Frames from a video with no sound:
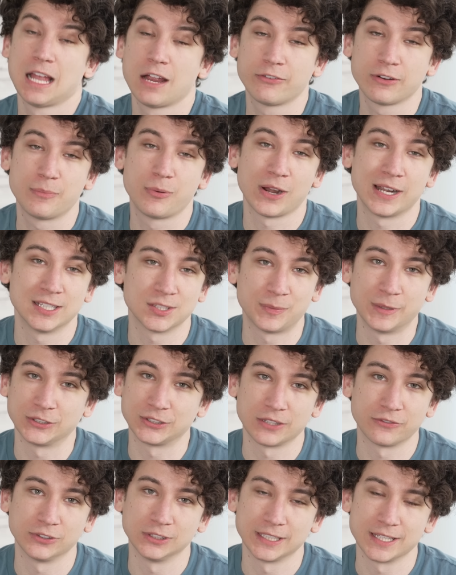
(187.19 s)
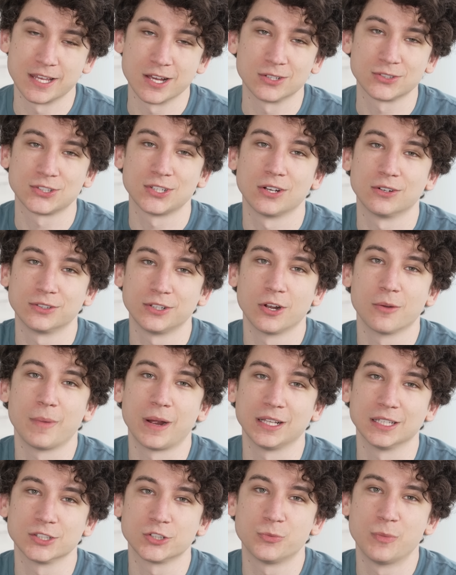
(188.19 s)
Every brain is built differently though, so your
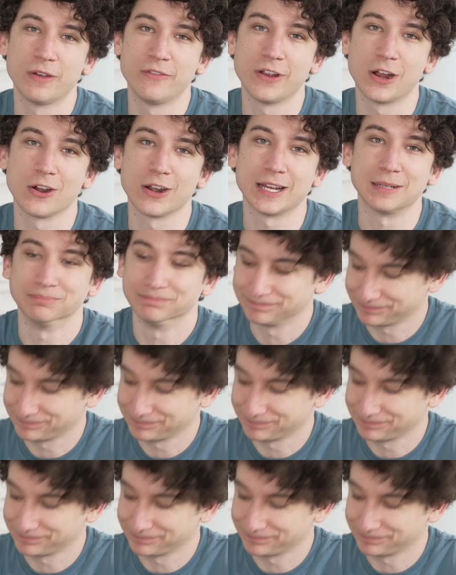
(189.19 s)
mileage may vary.